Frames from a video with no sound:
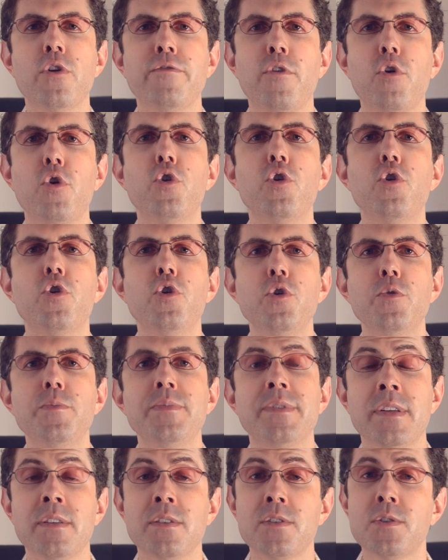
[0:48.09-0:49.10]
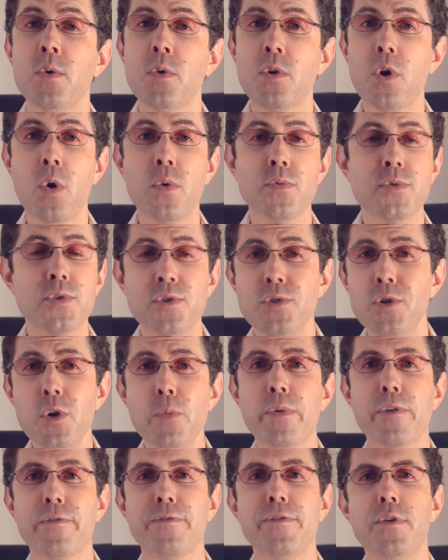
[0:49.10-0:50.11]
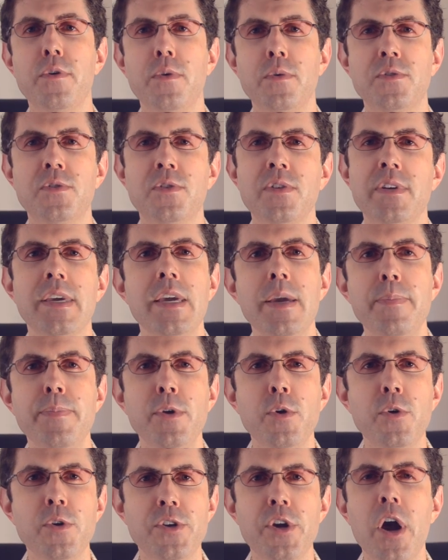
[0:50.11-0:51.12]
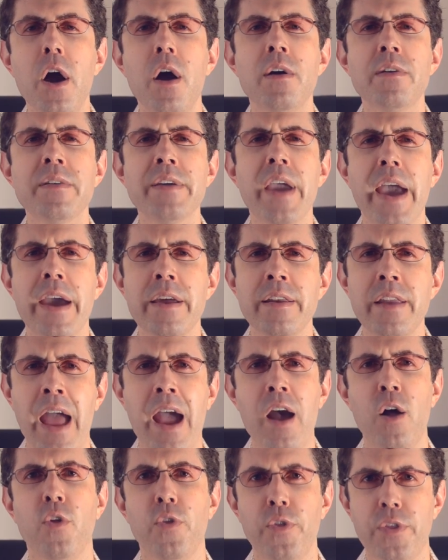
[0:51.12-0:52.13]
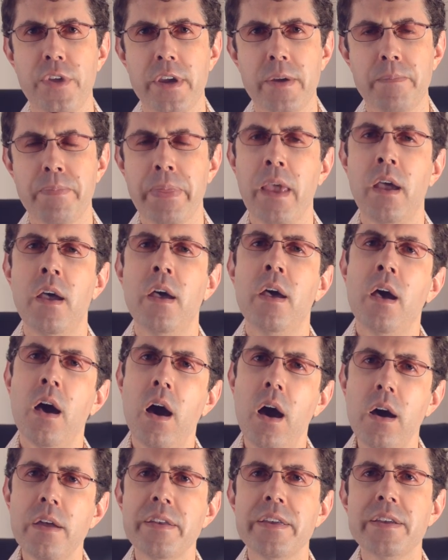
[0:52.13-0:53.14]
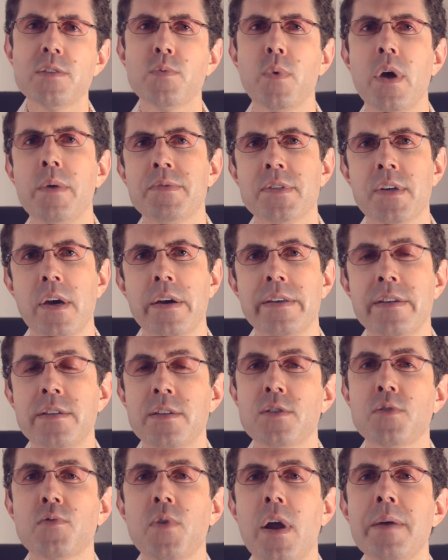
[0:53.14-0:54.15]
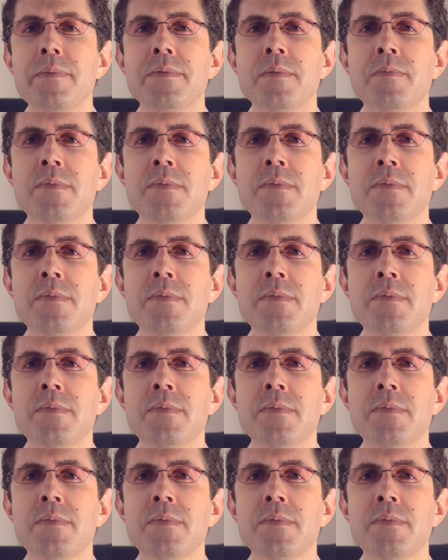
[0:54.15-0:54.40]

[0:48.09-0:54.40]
of herbs and so-called superfoods to keep you young and healthy. On his website, he describes